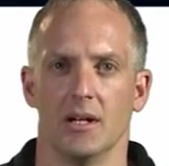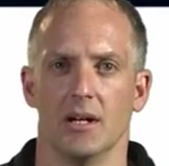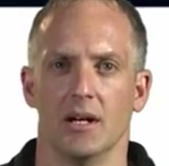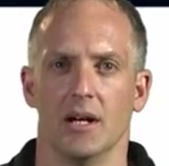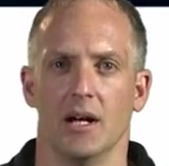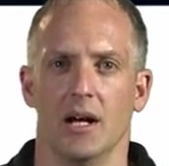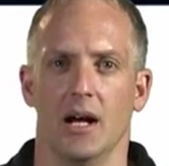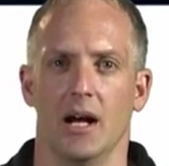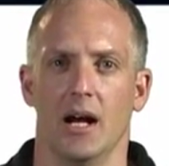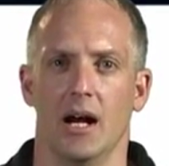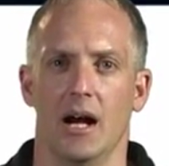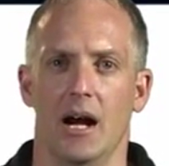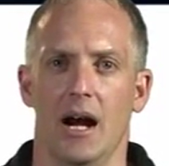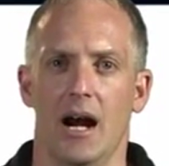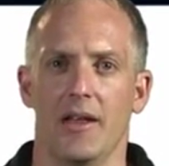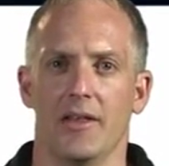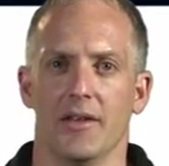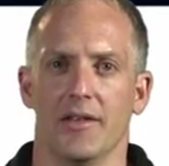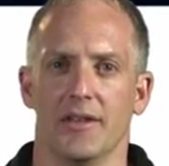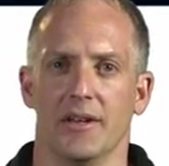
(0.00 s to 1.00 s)

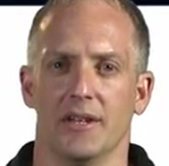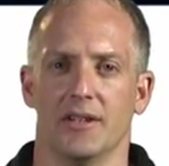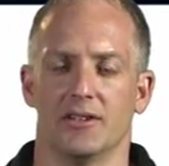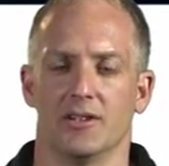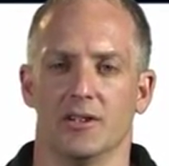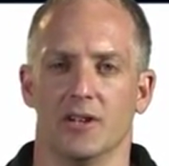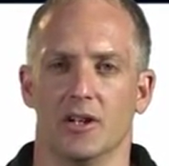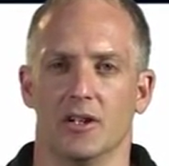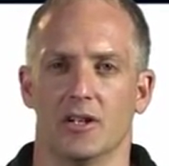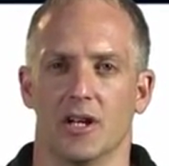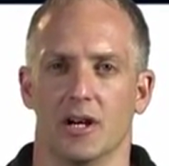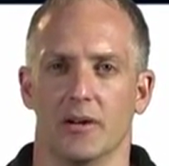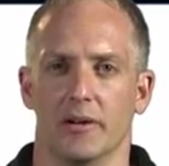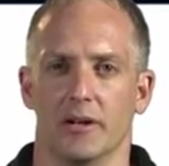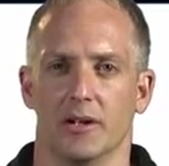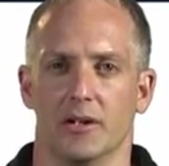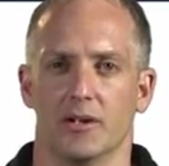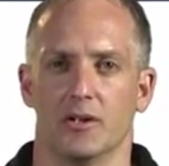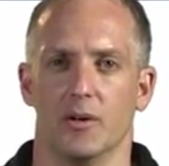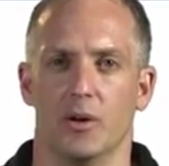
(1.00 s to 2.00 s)
Other things are not
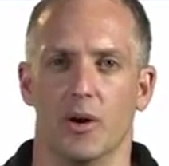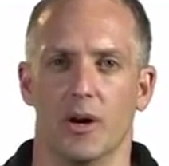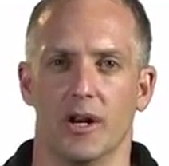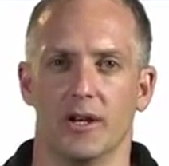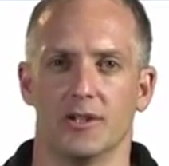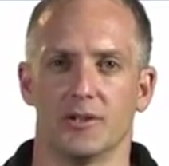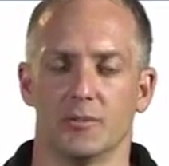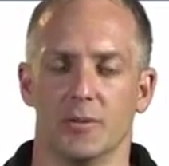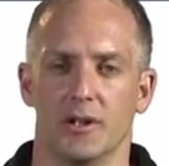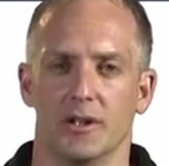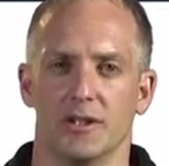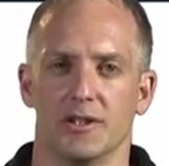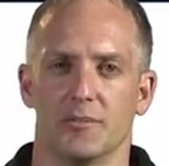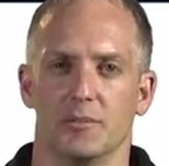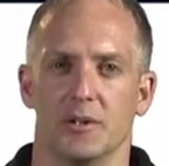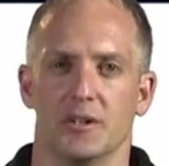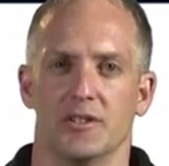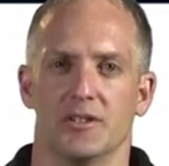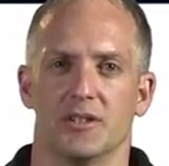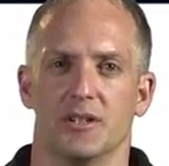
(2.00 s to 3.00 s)
going quite as well. There's
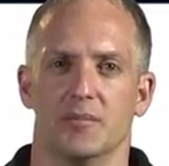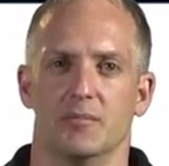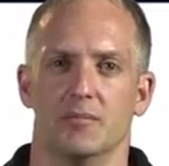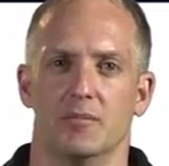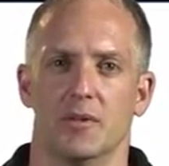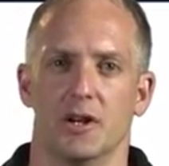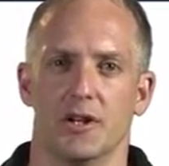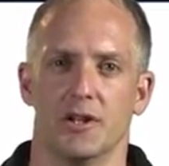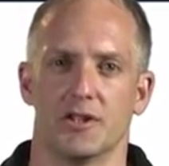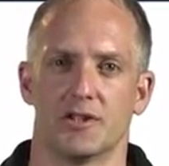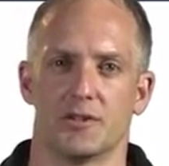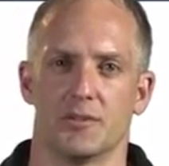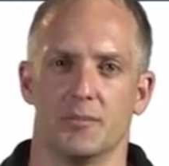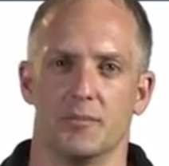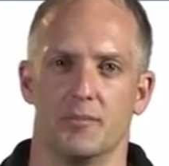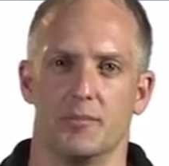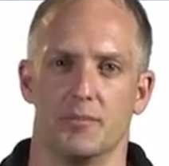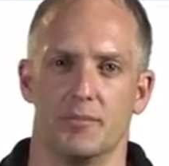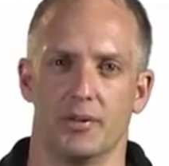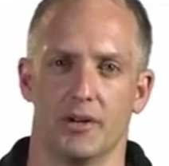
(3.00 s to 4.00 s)
been some modest
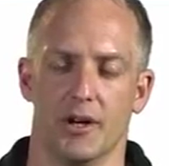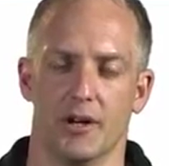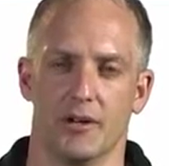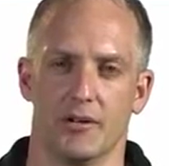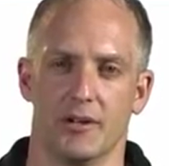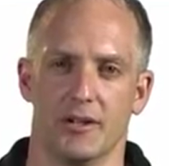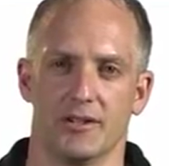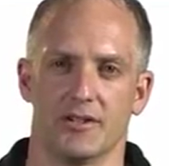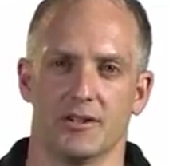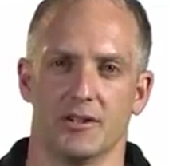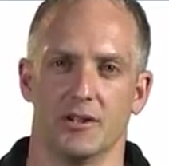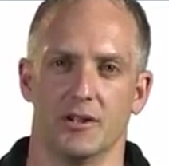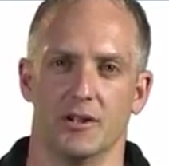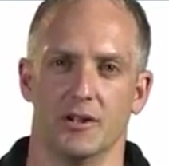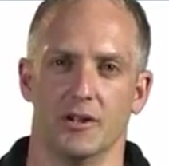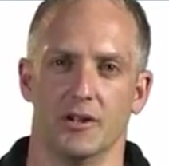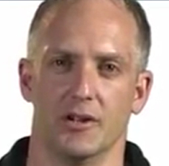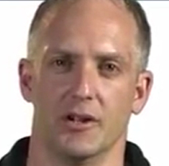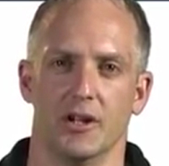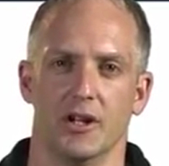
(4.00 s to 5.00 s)
progress
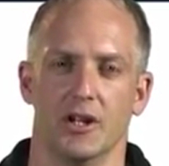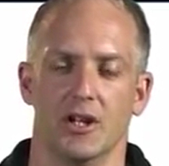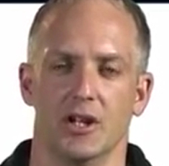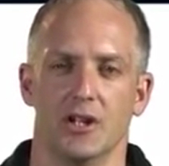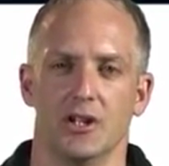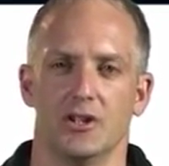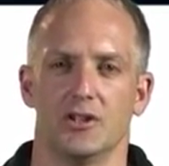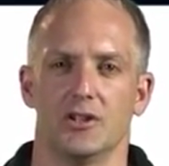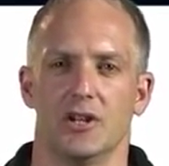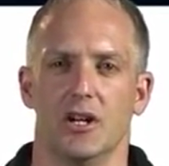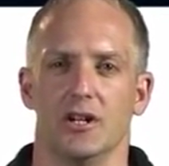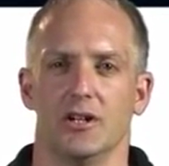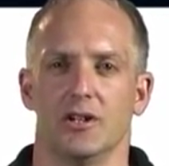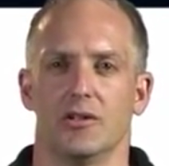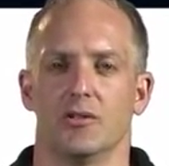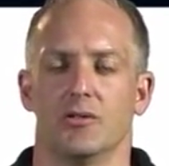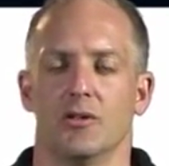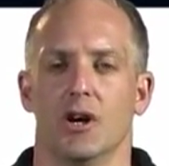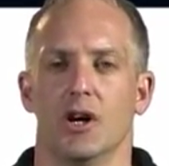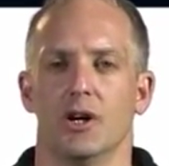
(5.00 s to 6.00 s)
on trying to
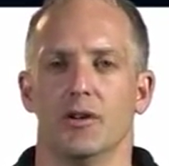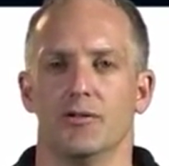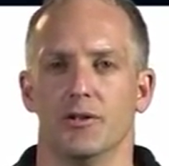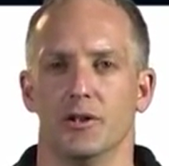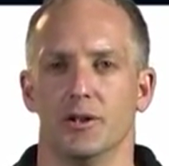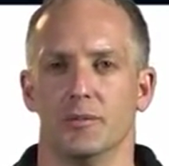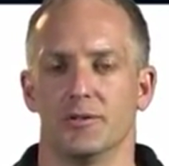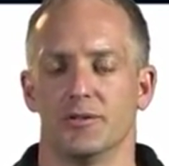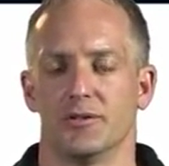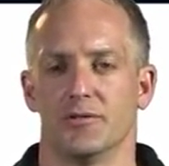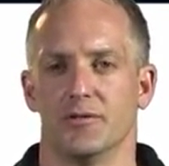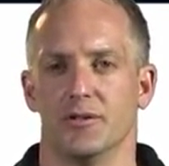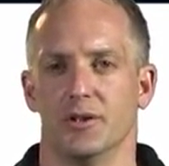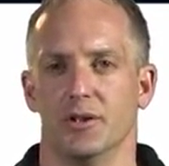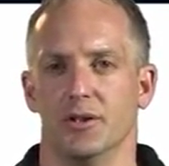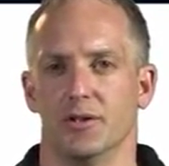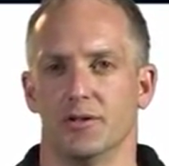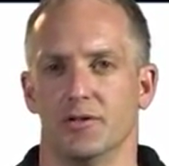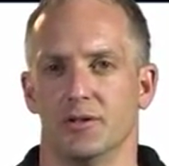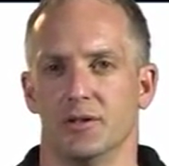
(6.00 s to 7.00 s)
grow forms of
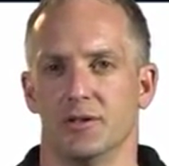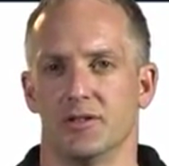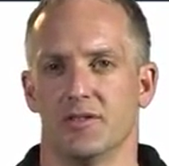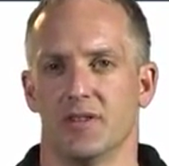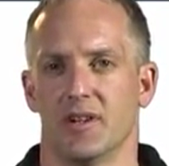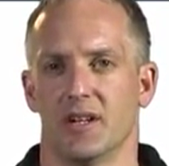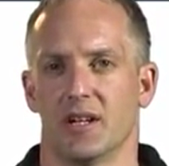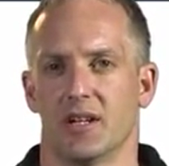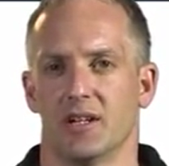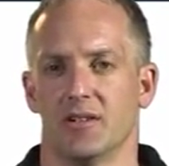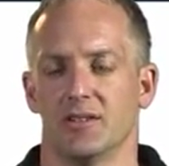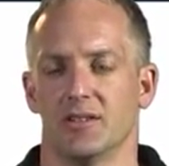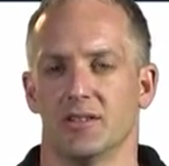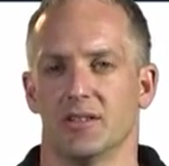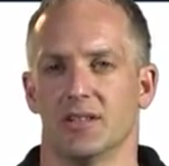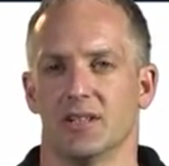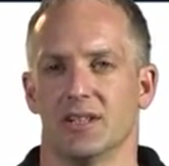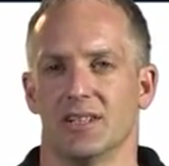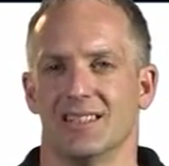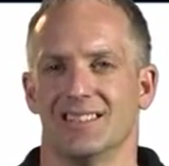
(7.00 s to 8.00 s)
food and forms of agriculture that
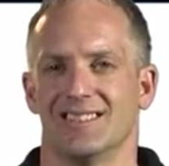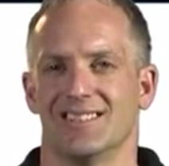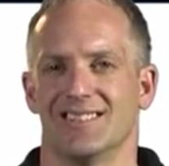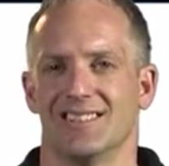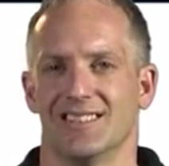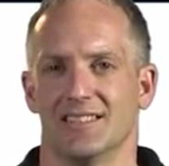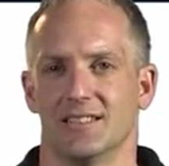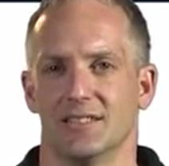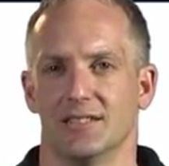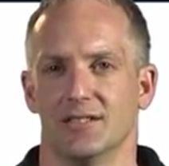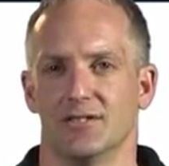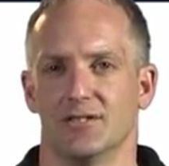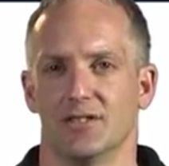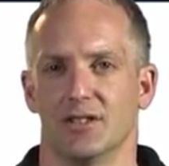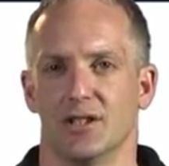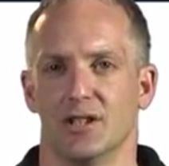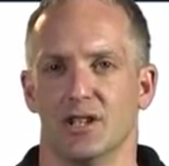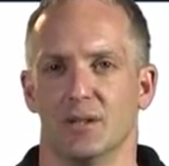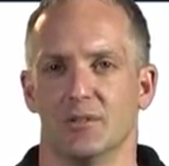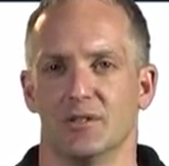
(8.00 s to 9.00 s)
are less sensitive to
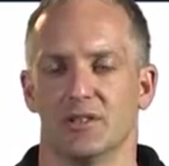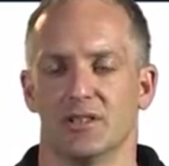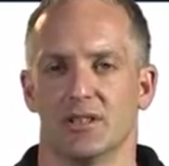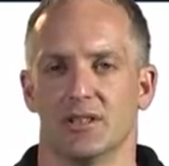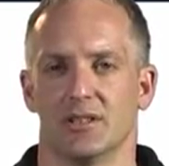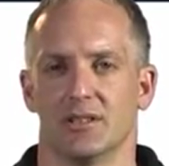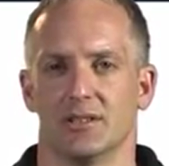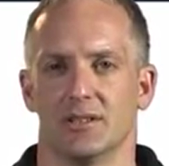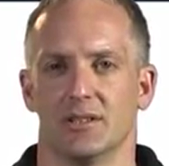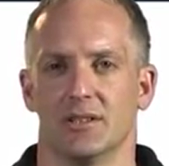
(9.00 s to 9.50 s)
climate change.